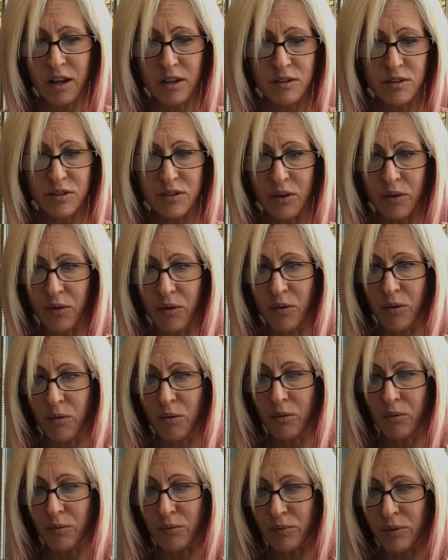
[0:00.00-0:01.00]
So,
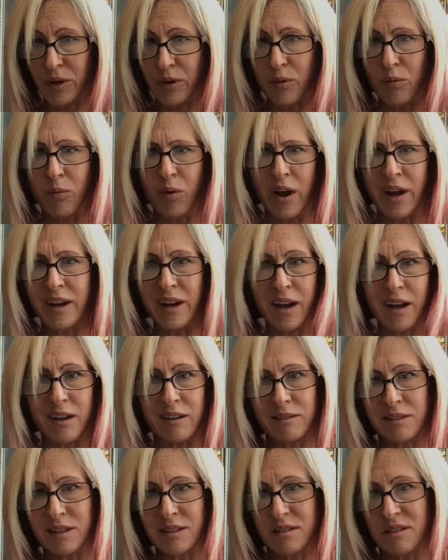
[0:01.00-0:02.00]
you know, why not
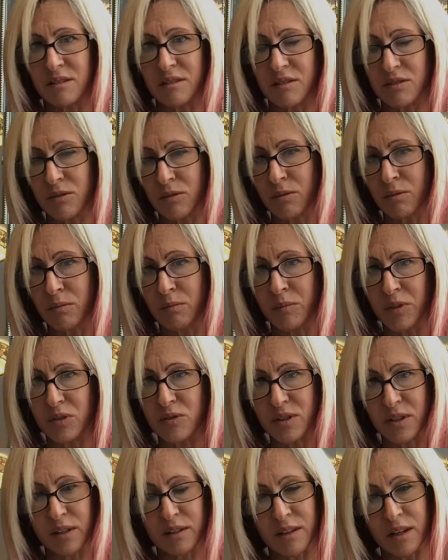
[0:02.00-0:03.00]
listen to
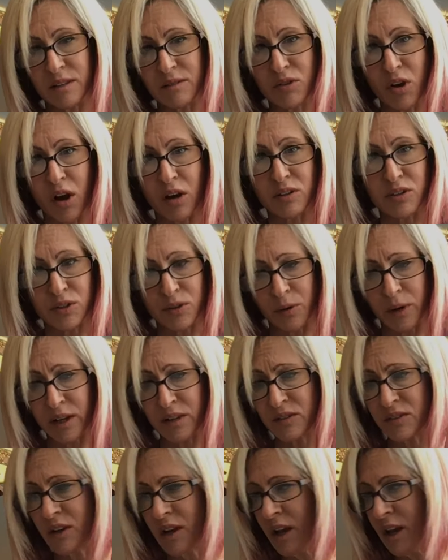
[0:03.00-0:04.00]
music that talks to
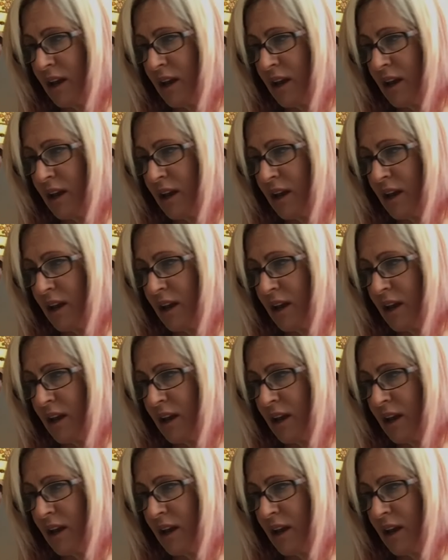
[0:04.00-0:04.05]
us?